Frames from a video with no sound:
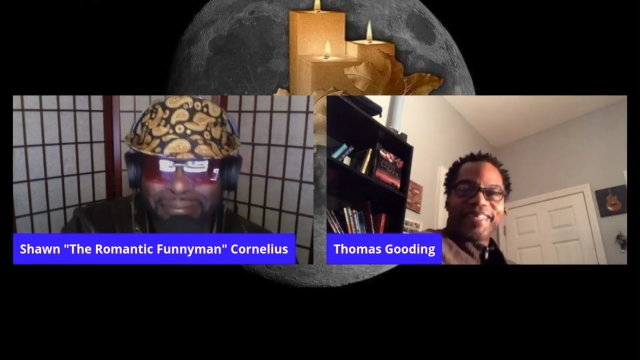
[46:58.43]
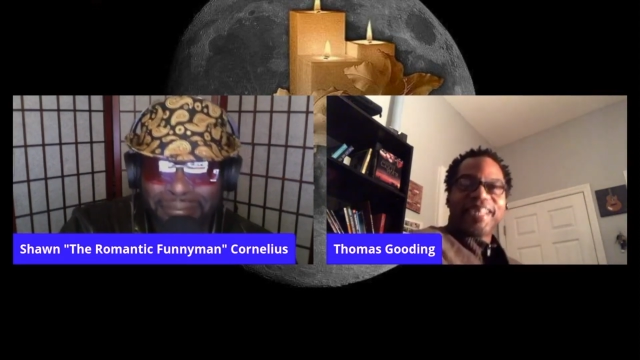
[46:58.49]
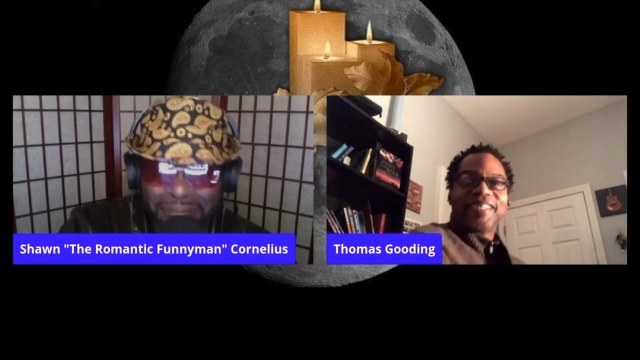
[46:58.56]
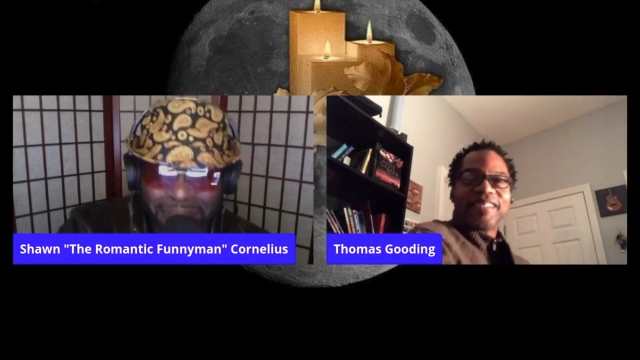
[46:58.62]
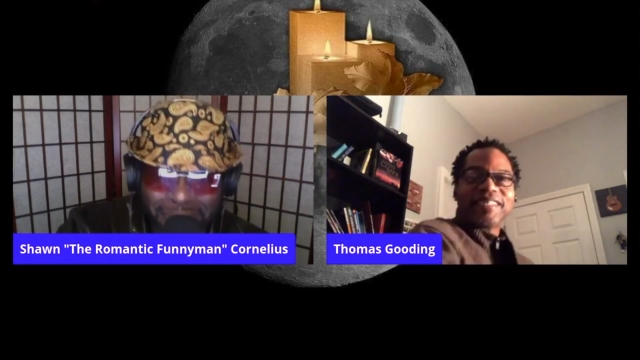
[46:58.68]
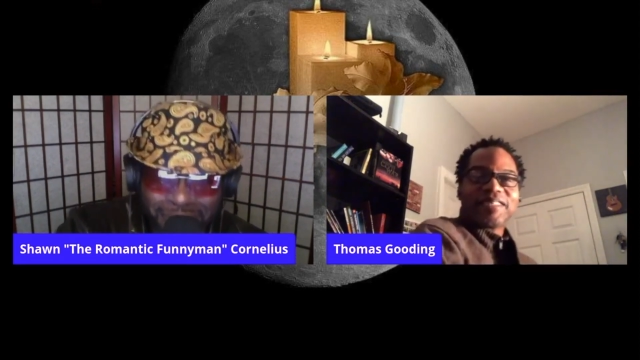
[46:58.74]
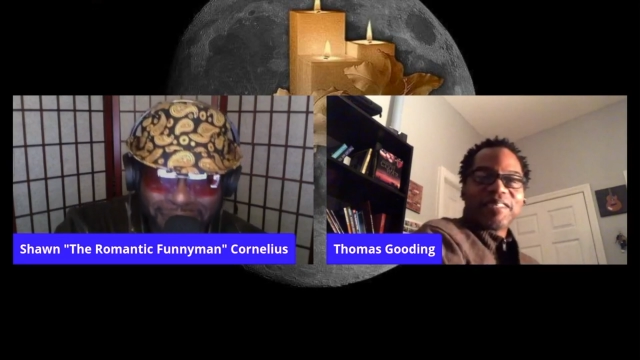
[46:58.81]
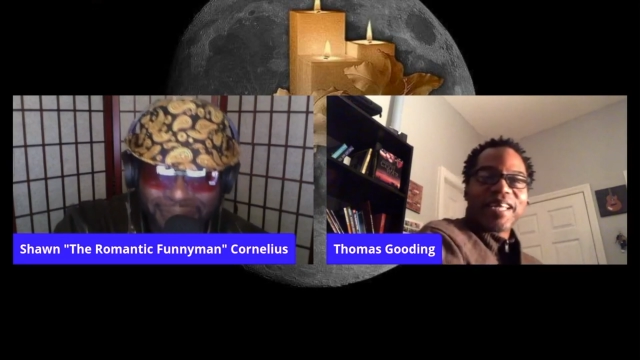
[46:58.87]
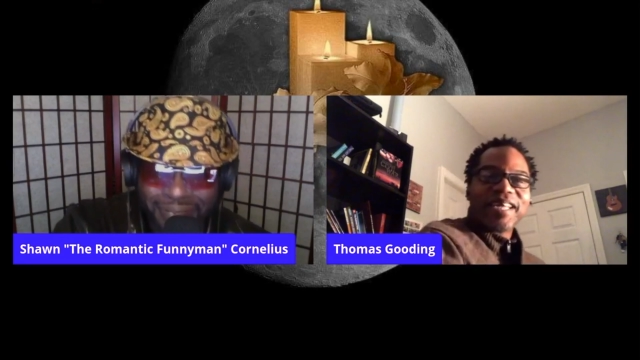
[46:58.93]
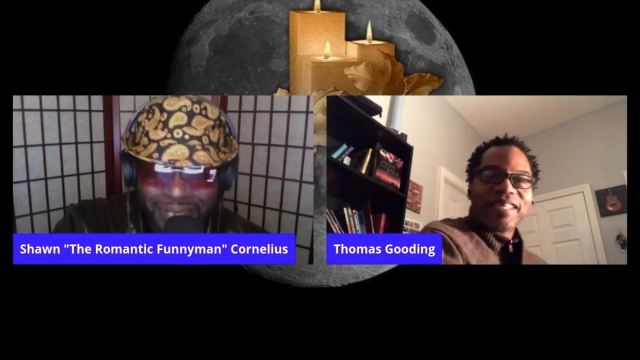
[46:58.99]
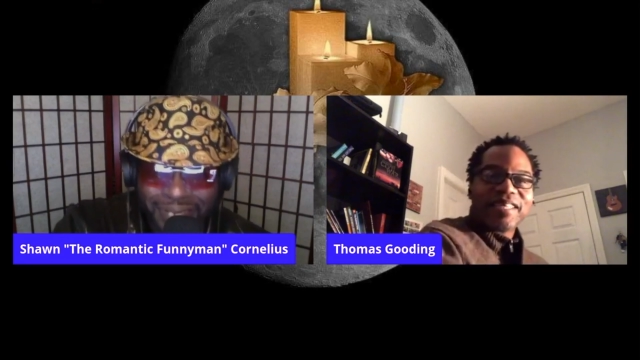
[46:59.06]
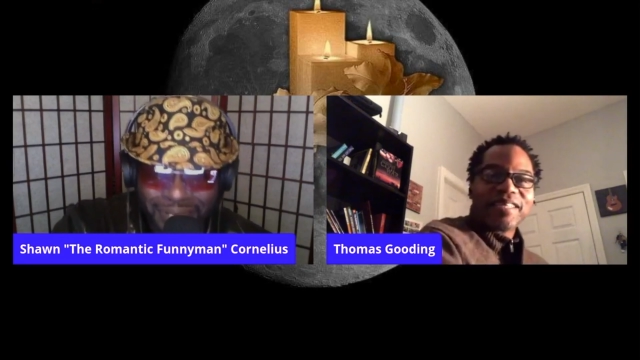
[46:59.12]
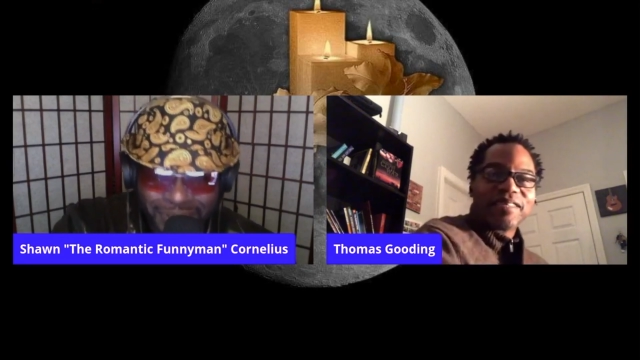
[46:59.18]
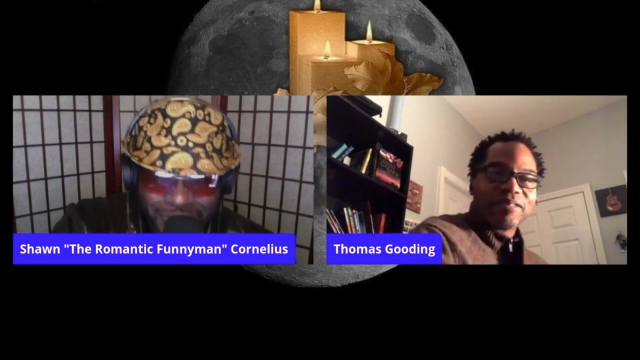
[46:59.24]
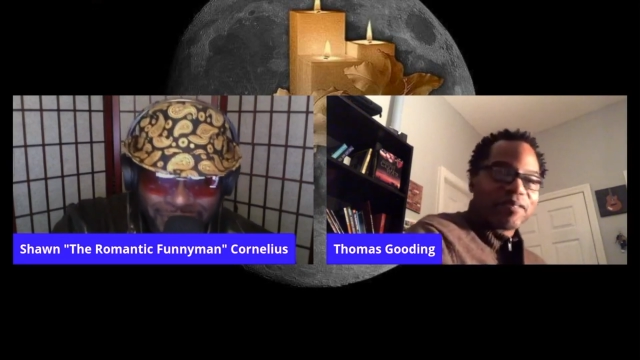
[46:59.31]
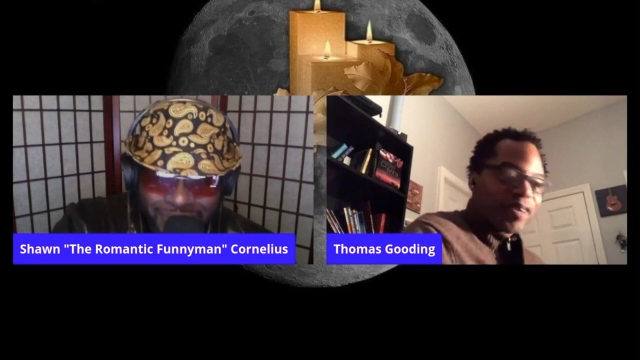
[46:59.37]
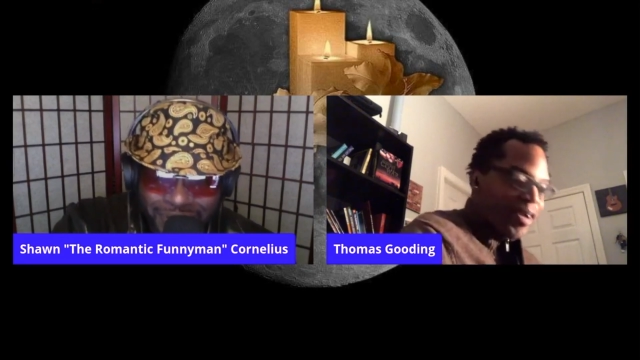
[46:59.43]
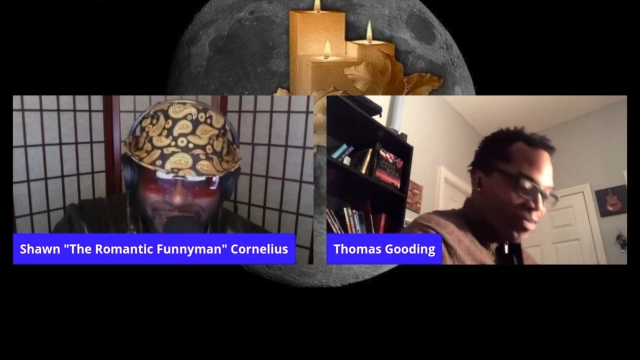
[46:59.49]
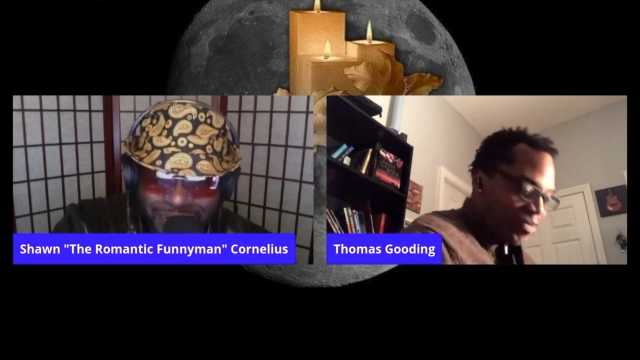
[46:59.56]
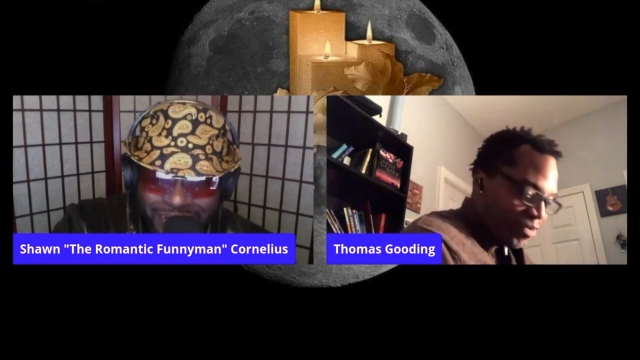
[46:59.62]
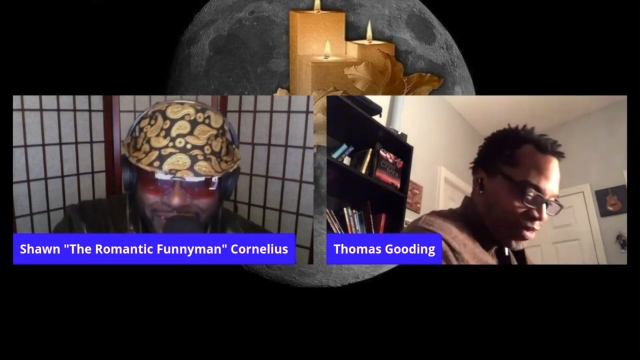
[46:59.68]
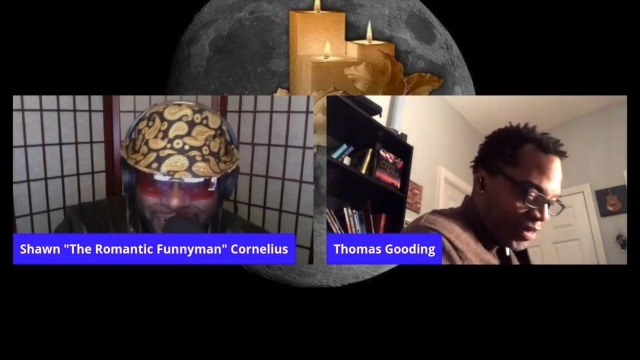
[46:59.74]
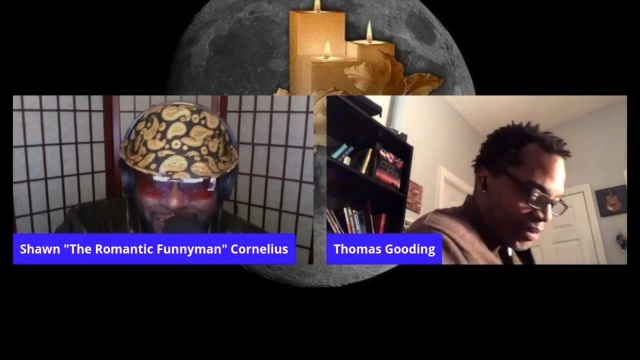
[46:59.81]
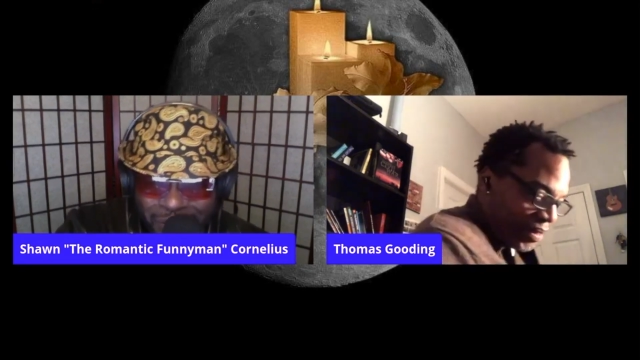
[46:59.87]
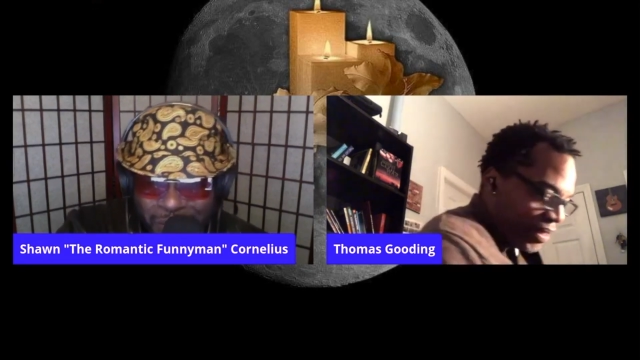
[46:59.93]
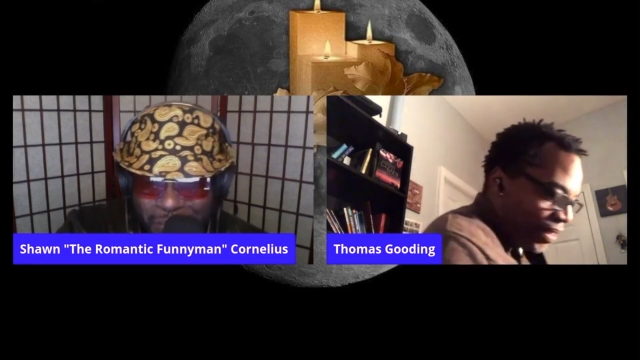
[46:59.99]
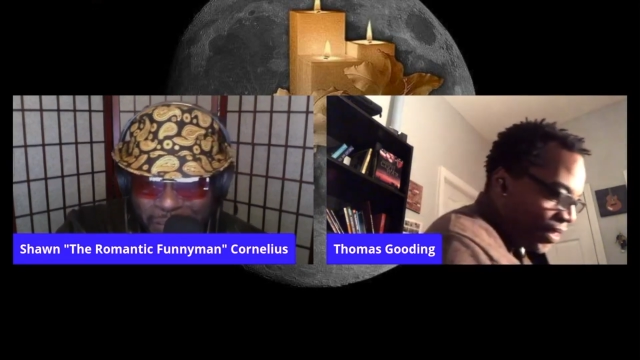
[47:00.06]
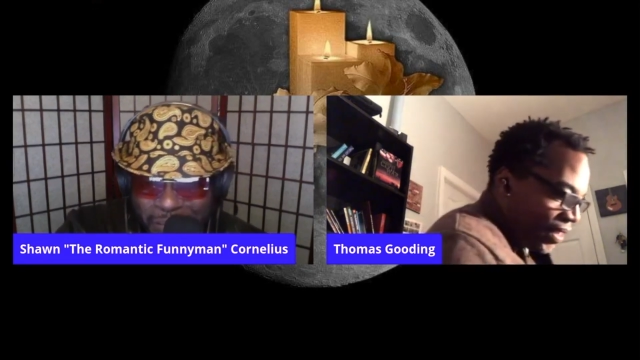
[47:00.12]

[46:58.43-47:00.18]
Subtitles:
That is a rough one,